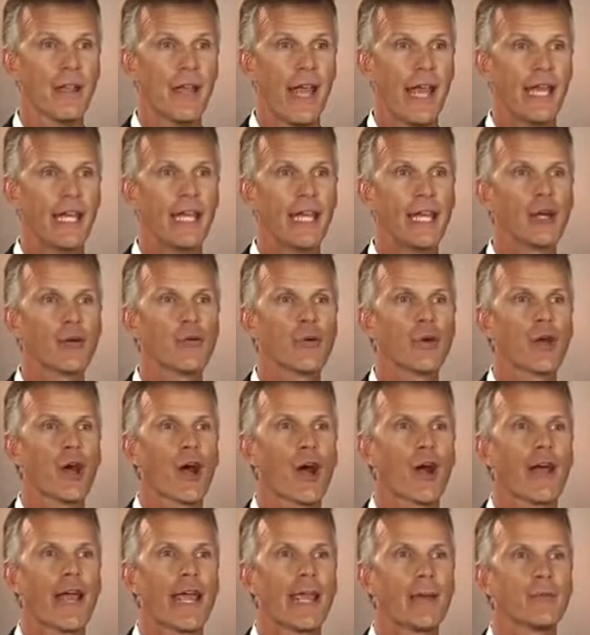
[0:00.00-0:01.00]
And here we
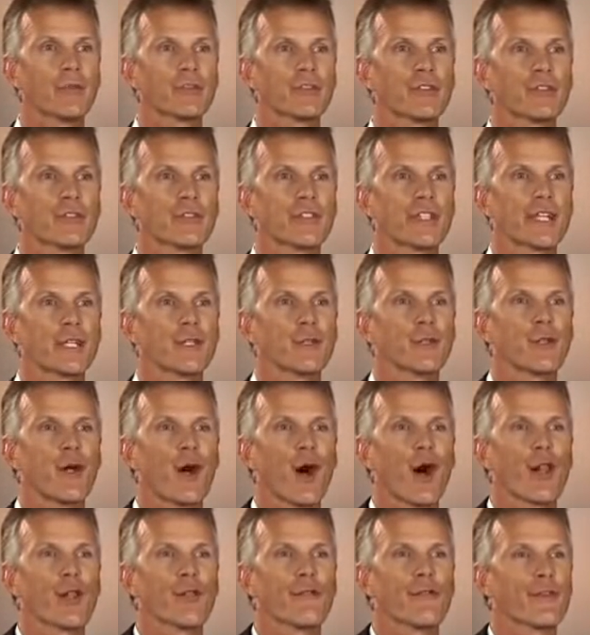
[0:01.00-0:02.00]
are able to signal
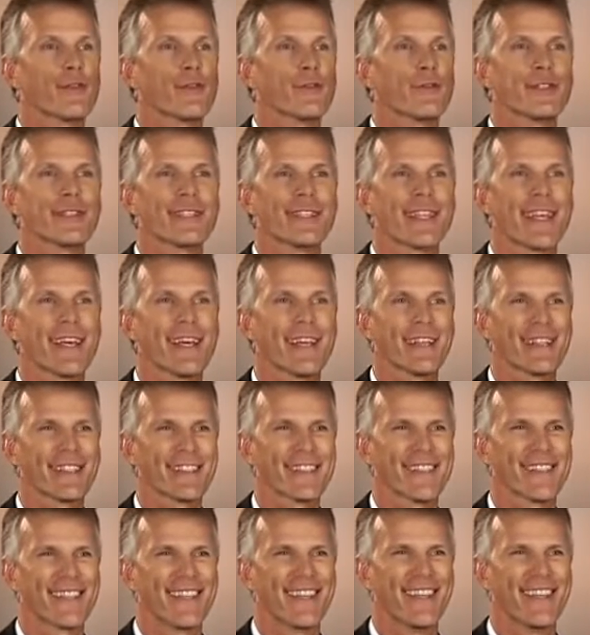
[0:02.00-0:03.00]
all of those cells